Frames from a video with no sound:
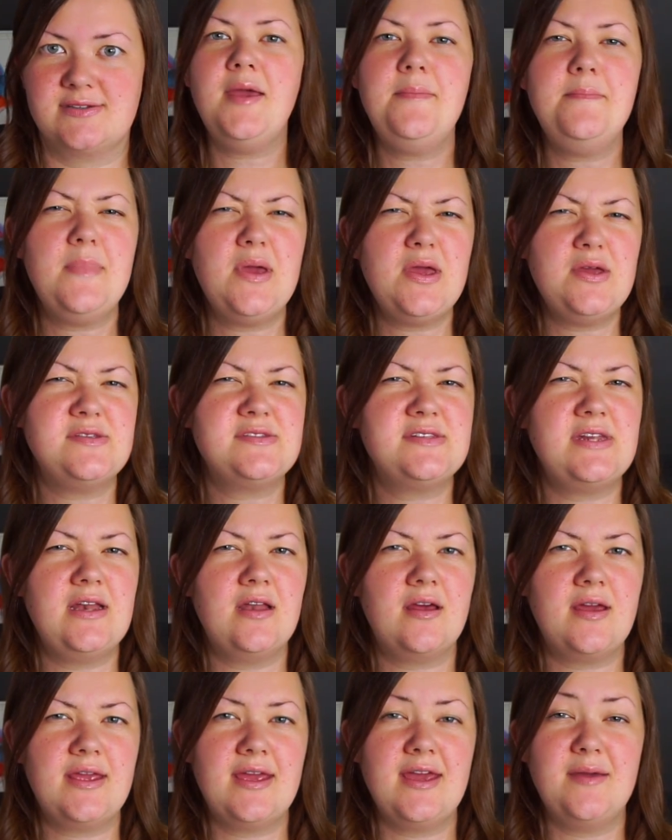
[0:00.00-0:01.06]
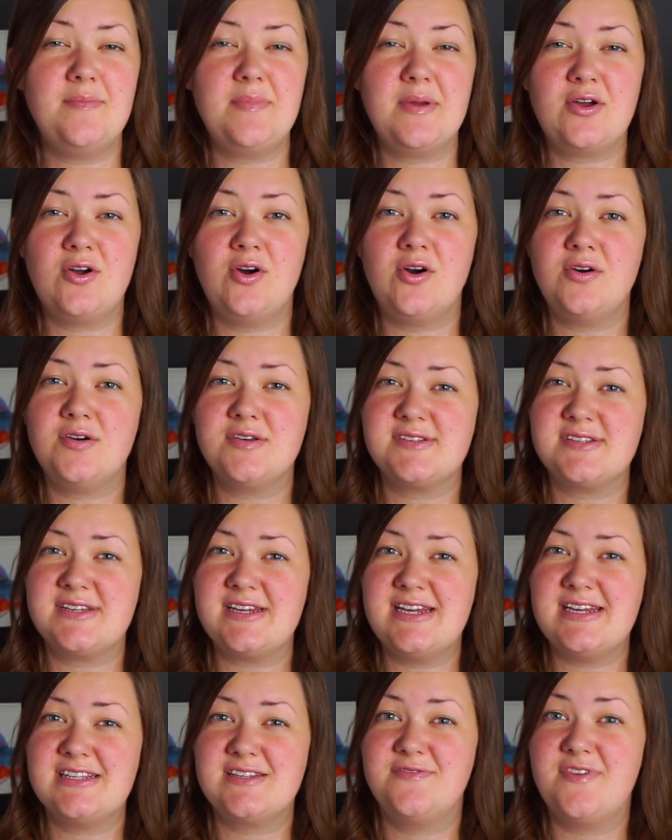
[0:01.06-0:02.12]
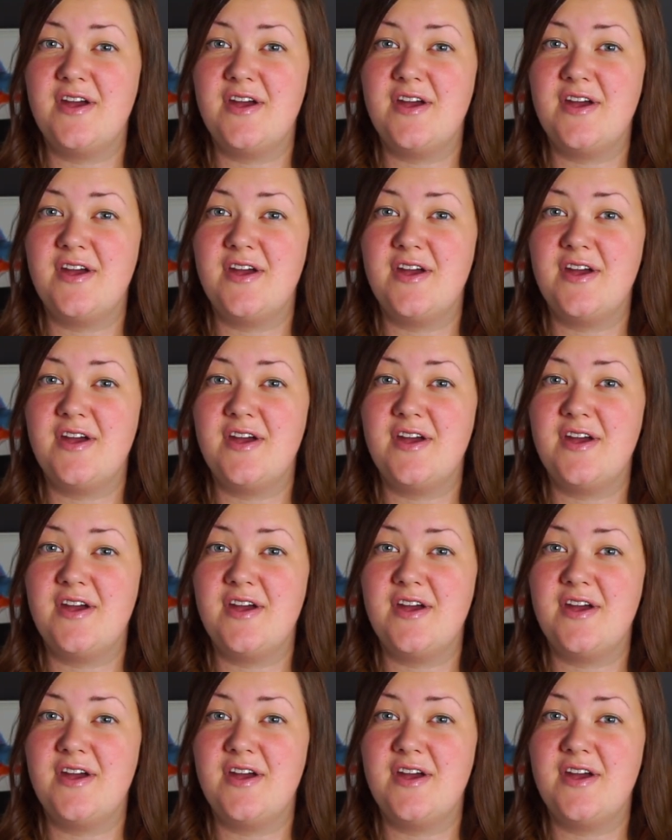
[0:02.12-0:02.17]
I mostly like it because it's